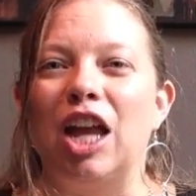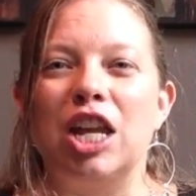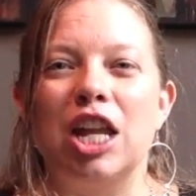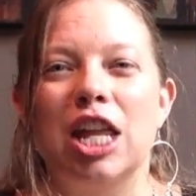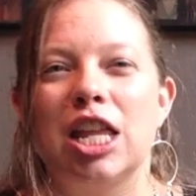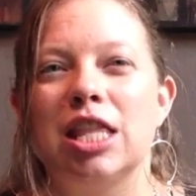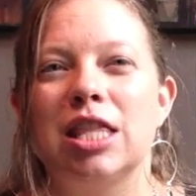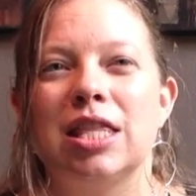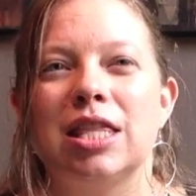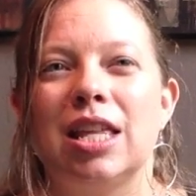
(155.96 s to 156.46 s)

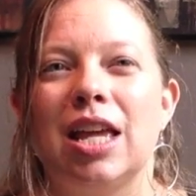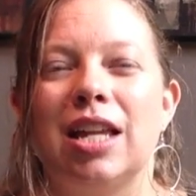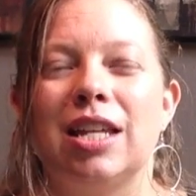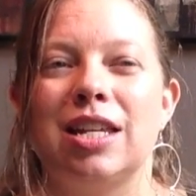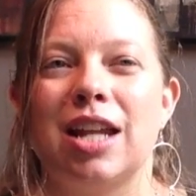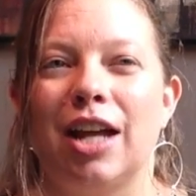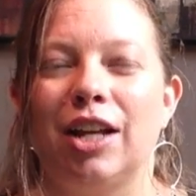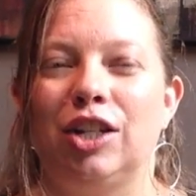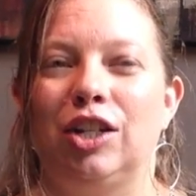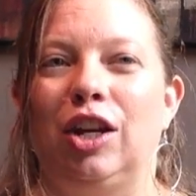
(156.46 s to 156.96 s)
in a
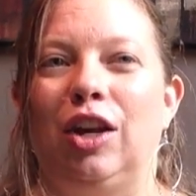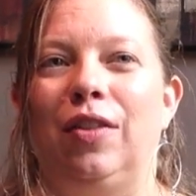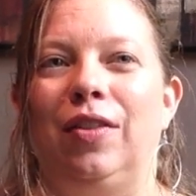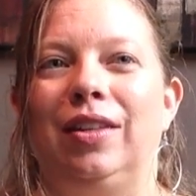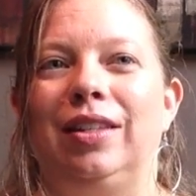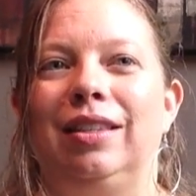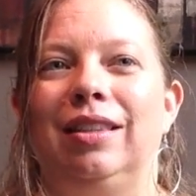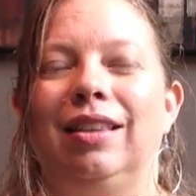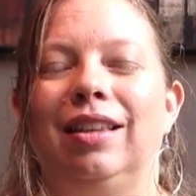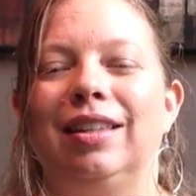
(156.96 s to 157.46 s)
nutshell
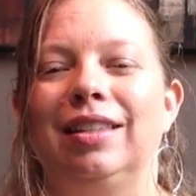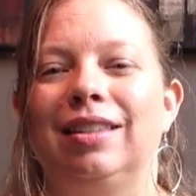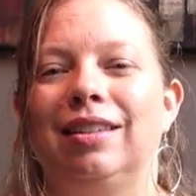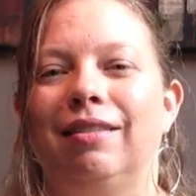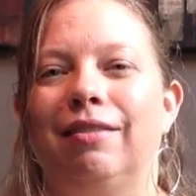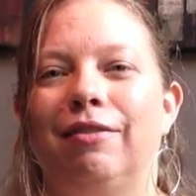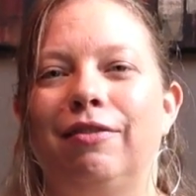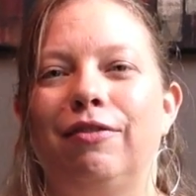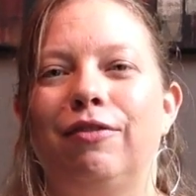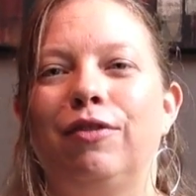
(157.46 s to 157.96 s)
the list
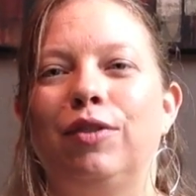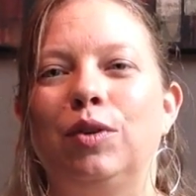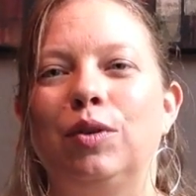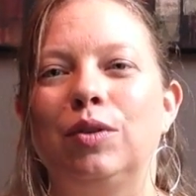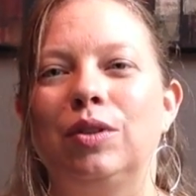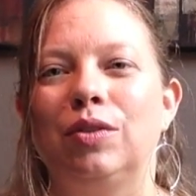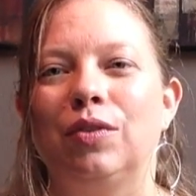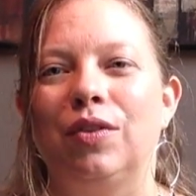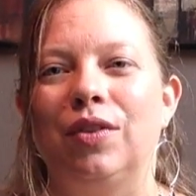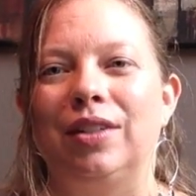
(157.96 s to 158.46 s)
of
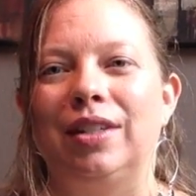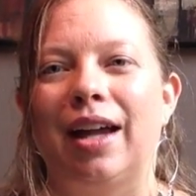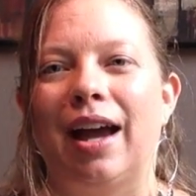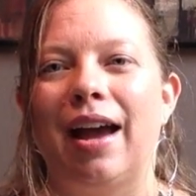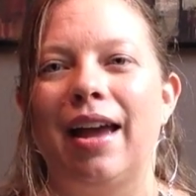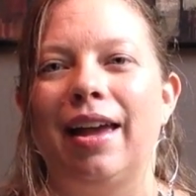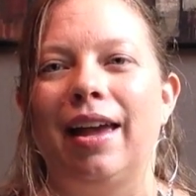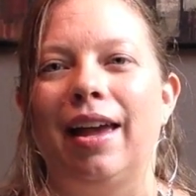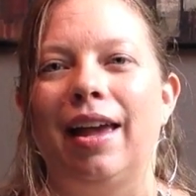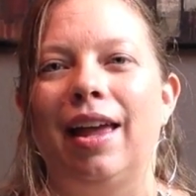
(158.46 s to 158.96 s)
foods for the
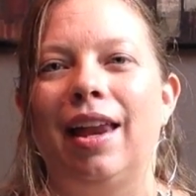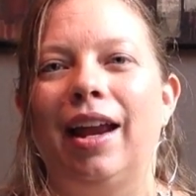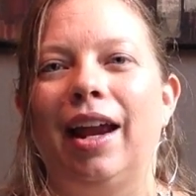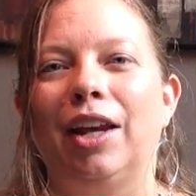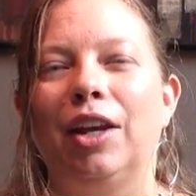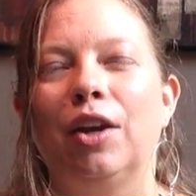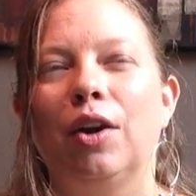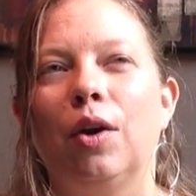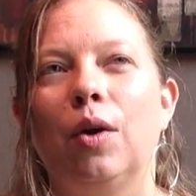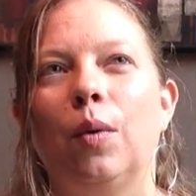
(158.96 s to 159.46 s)
diet. And I
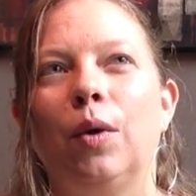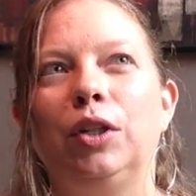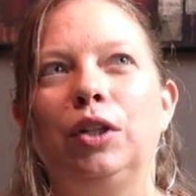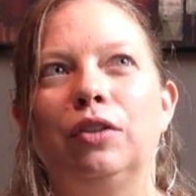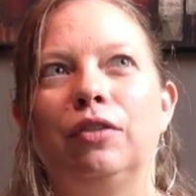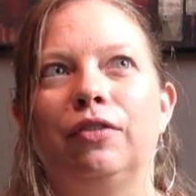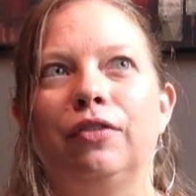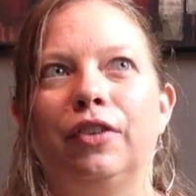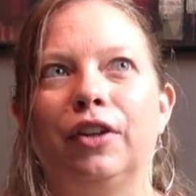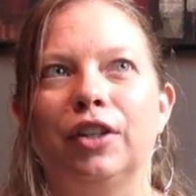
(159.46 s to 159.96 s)
know when
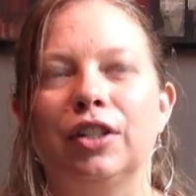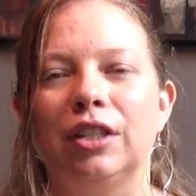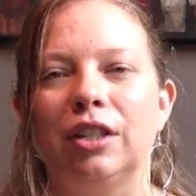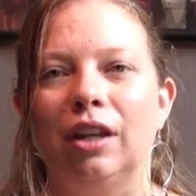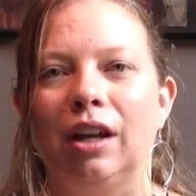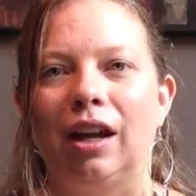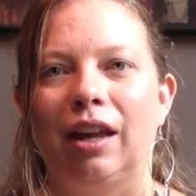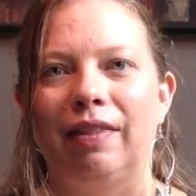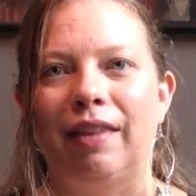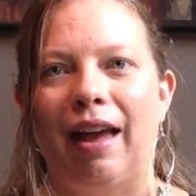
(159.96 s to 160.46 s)
you first
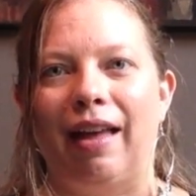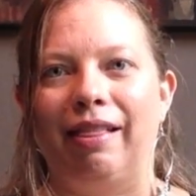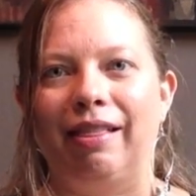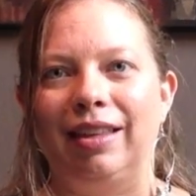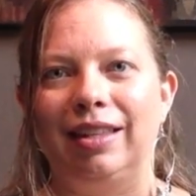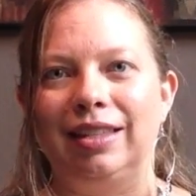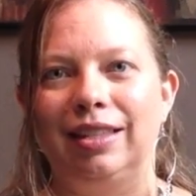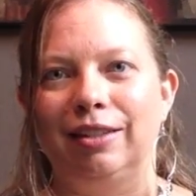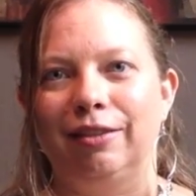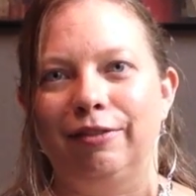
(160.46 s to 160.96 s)
look at that
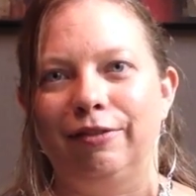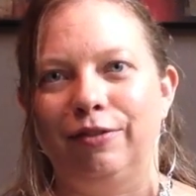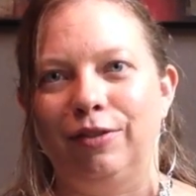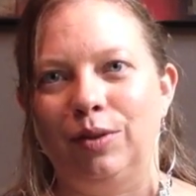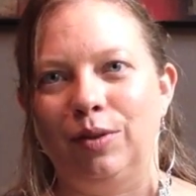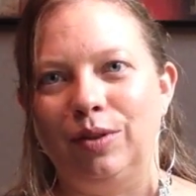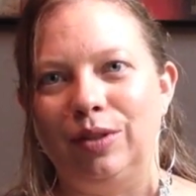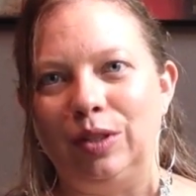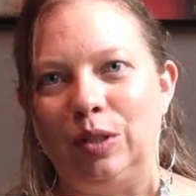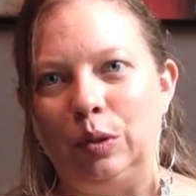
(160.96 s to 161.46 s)
list of
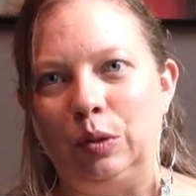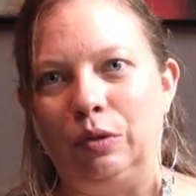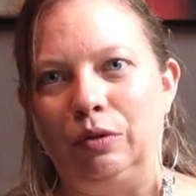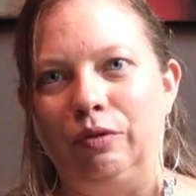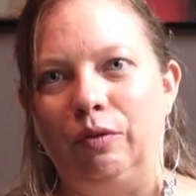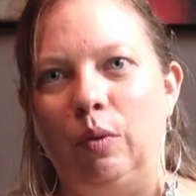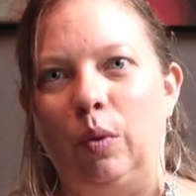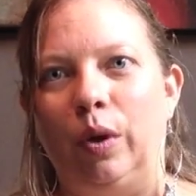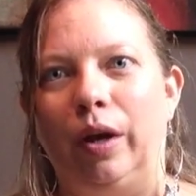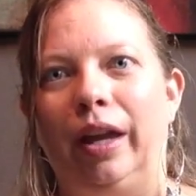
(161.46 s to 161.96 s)
foods to
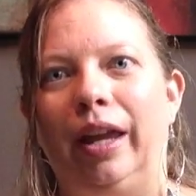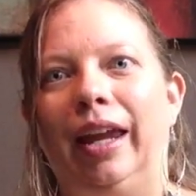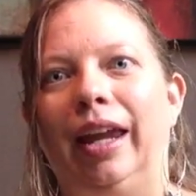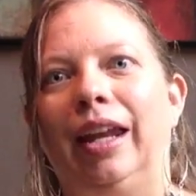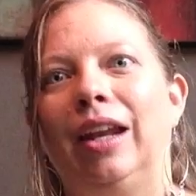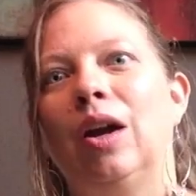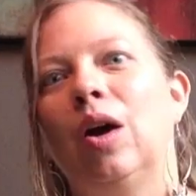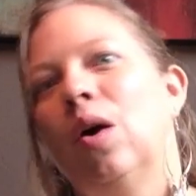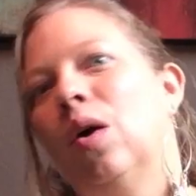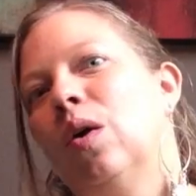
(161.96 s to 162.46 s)

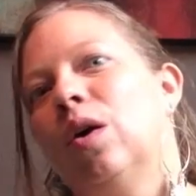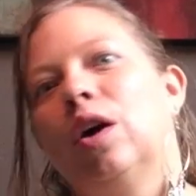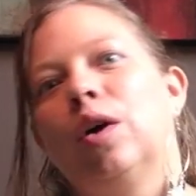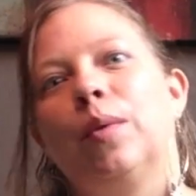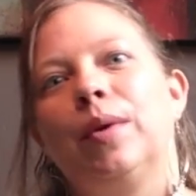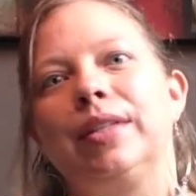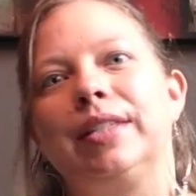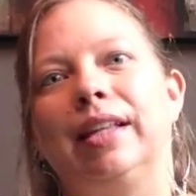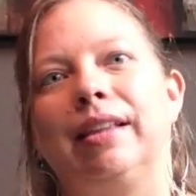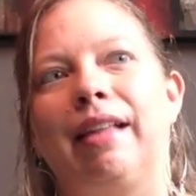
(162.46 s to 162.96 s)
avoid
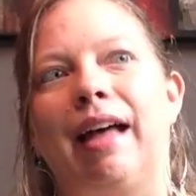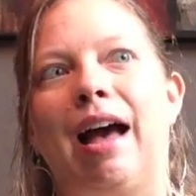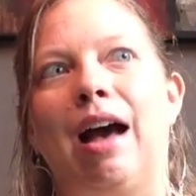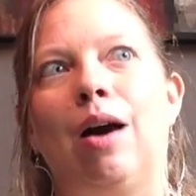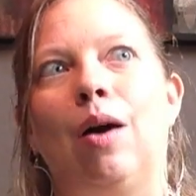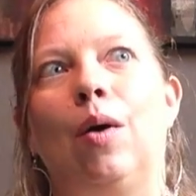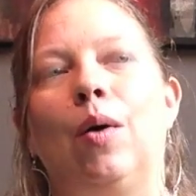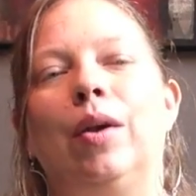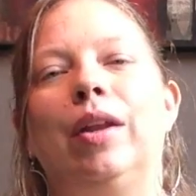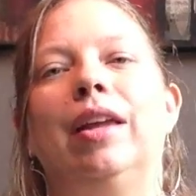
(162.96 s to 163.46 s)
or what's
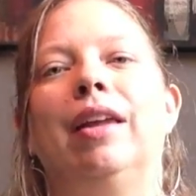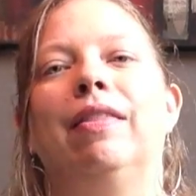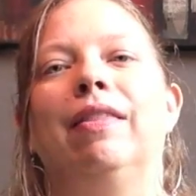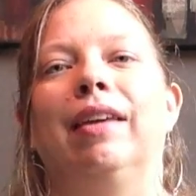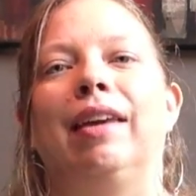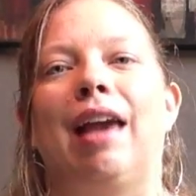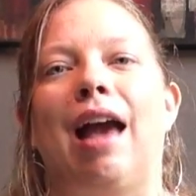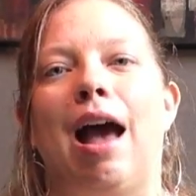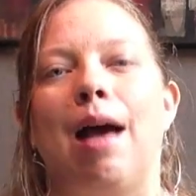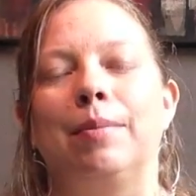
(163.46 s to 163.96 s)
allowed in the
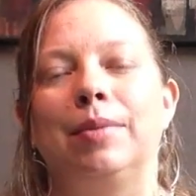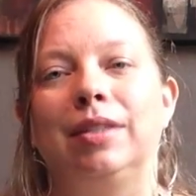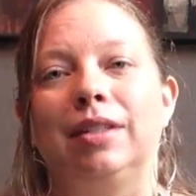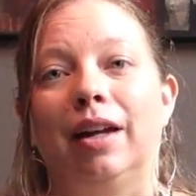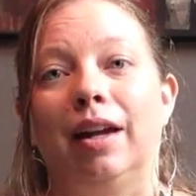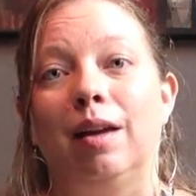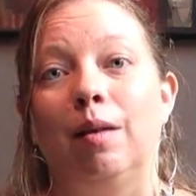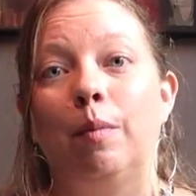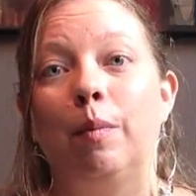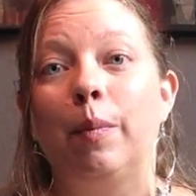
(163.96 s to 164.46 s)
GAPS
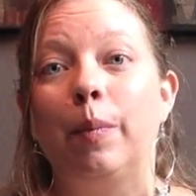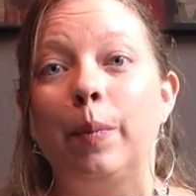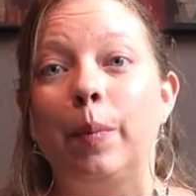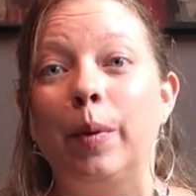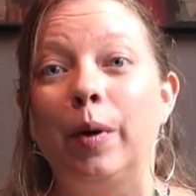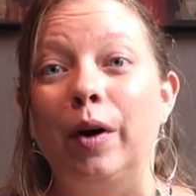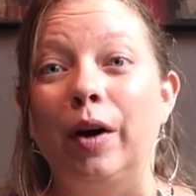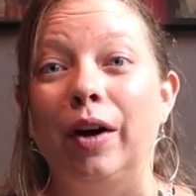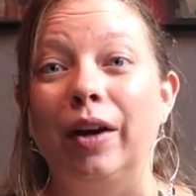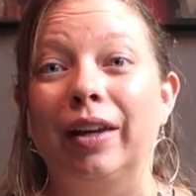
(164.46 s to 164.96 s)
diet
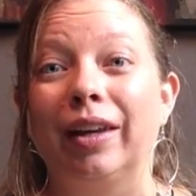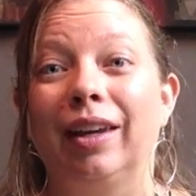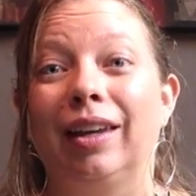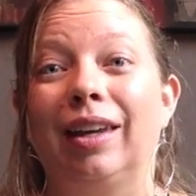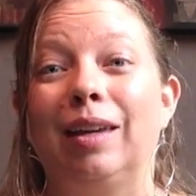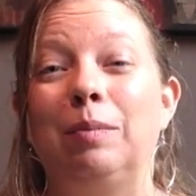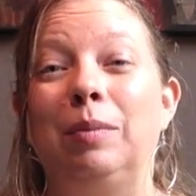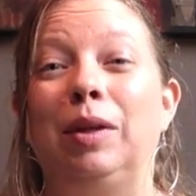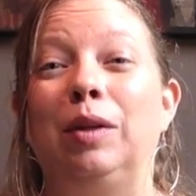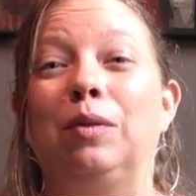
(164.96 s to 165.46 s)
book, it
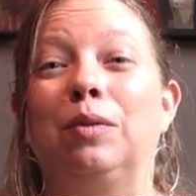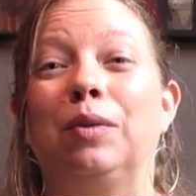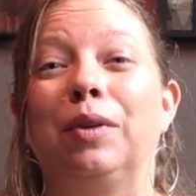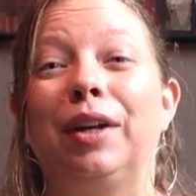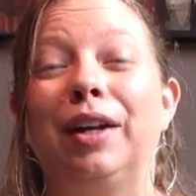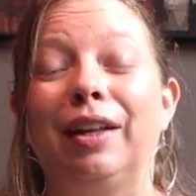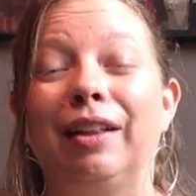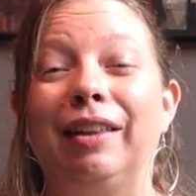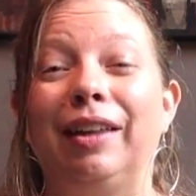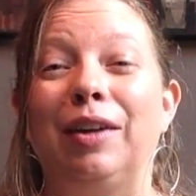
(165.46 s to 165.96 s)
can be
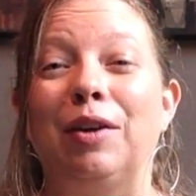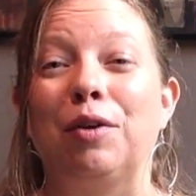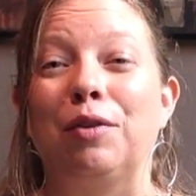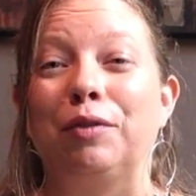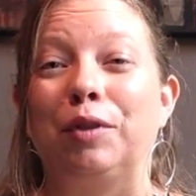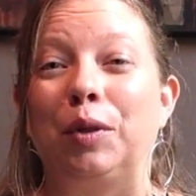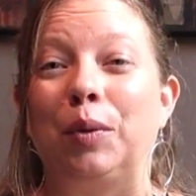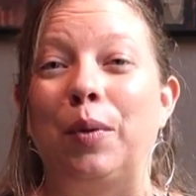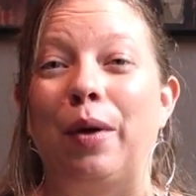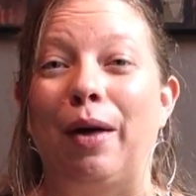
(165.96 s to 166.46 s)
really
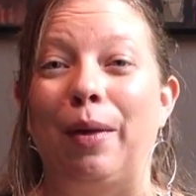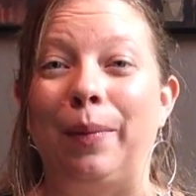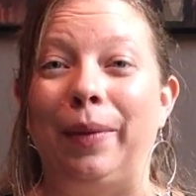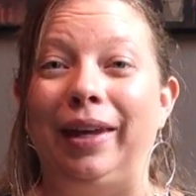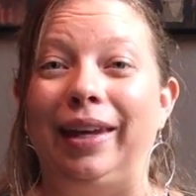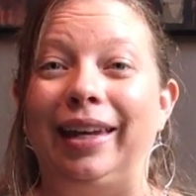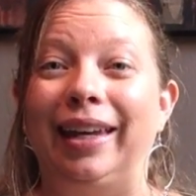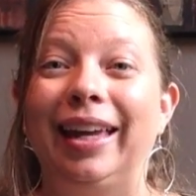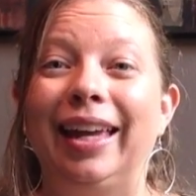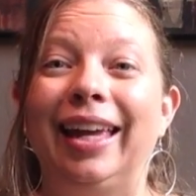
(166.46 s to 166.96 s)

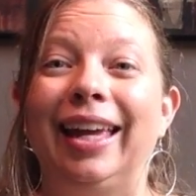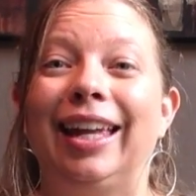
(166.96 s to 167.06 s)
overwhelming.